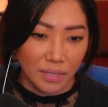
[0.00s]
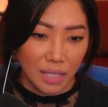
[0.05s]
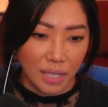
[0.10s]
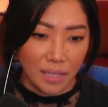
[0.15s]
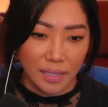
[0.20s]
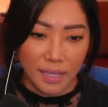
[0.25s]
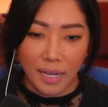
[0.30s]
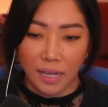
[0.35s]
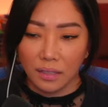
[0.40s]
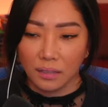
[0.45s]

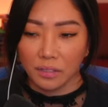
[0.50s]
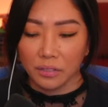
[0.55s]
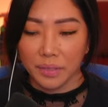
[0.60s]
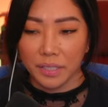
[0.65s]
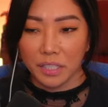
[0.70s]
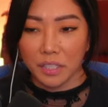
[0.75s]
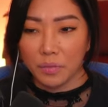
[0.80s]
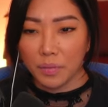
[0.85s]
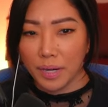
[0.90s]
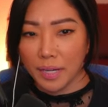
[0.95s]
Now, the
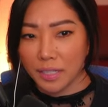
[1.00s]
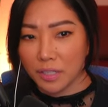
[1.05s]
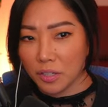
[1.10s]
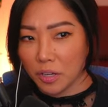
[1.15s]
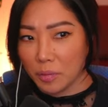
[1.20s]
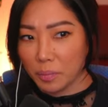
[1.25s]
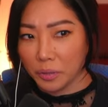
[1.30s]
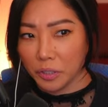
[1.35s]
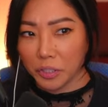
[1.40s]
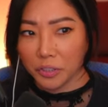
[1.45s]
reason why it's
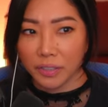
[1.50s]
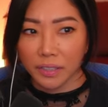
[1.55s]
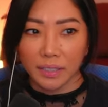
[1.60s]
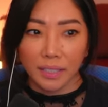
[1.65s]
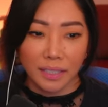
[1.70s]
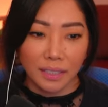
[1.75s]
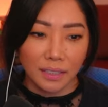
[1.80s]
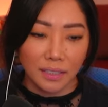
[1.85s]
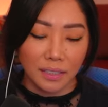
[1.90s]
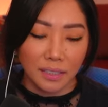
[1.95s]
all blurry
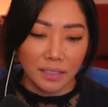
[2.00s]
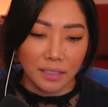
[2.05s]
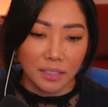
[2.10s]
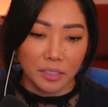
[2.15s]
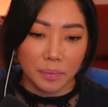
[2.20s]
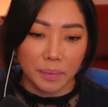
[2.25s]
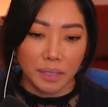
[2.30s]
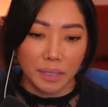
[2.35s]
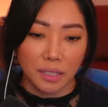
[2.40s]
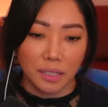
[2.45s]
like this
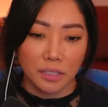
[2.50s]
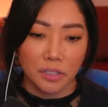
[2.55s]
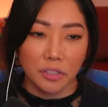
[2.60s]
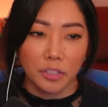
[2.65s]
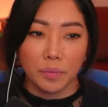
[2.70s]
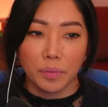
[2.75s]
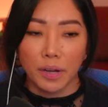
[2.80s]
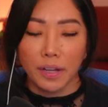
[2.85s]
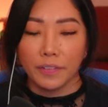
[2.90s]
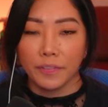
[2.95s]
is because you
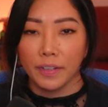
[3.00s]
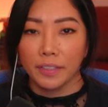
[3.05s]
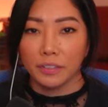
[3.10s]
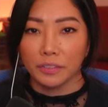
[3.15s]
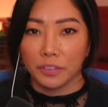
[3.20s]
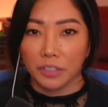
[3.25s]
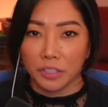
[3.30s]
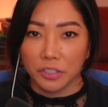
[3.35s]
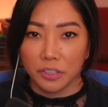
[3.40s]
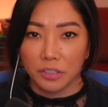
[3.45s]
could probably find the
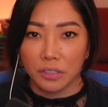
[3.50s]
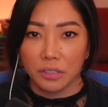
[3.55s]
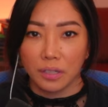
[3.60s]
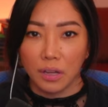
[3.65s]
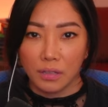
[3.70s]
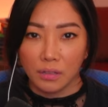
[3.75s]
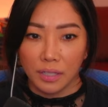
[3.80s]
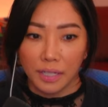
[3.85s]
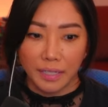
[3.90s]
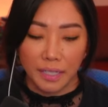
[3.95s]
footages
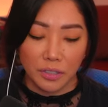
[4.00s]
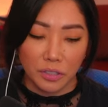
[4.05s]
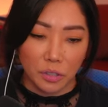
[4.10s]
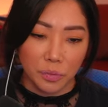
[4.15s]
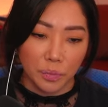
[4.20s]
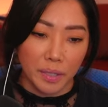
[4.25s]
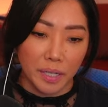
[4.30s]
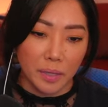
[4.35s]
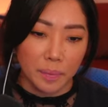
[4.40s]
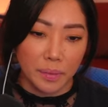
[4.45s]
online
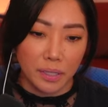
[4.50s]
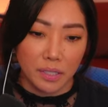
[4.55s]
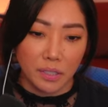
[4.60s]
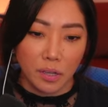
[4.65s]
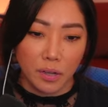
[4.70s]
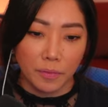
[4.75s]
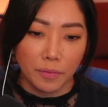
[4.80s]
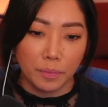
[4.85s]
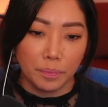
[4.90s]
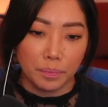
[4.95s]
elsewhere, but it's
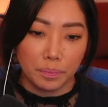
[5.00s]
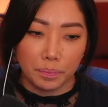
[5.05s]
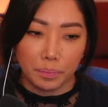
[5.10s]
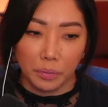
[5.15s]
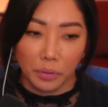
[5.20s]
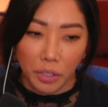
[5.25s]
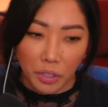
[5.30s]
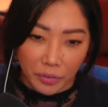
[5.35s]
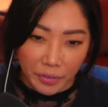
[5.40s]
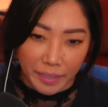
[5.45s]
all
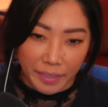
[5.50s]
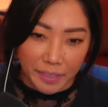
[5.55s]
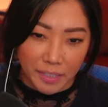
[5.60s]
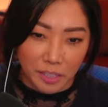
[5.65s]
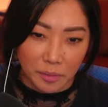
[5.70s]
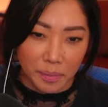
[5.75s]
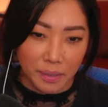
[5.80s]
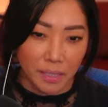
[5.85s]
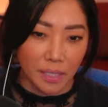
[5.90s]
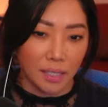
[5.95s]
blurry, I guess,
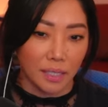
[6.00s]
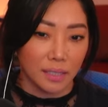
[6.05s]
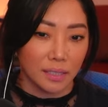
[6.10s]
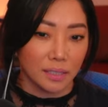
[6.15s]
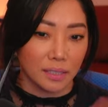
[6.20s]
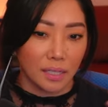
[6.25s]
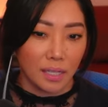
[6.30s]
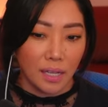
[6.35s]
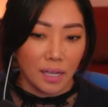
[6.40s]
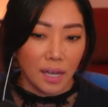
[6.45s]

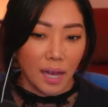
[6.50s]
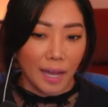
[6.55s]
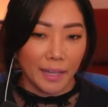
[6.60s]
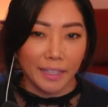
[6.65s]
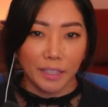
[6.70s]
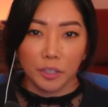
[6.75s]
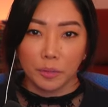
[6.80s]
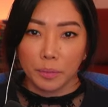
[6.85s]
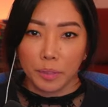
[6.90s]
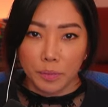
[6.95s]
because I
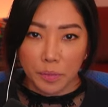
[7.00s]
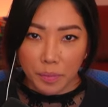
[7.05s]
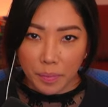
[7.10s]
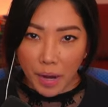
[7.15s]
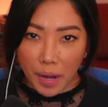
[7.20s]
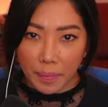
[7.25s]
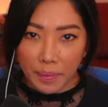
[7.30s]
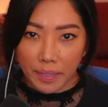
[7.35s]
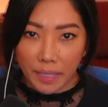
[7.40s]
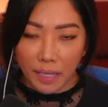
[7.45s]
think her boobs are
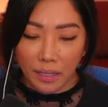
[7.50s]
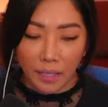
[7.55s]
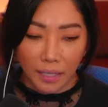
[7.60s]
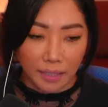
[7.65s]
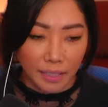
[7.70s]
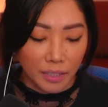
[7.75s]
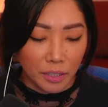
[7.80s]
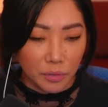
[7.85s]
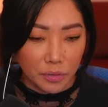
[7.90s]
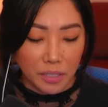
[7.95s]
popping out. I
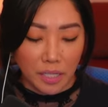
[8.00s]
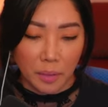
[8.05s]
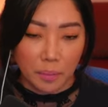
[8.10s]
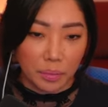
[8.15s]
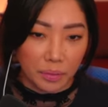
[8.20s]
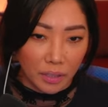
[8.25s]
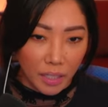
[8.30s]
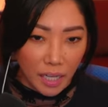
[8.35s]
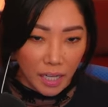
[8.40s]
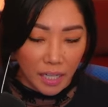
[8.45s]
think there was like
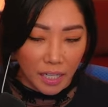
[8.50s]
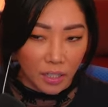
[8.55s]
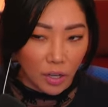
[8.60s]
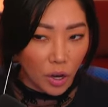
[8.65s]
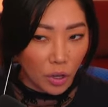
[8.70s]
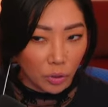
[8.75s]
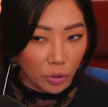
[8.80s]
blood all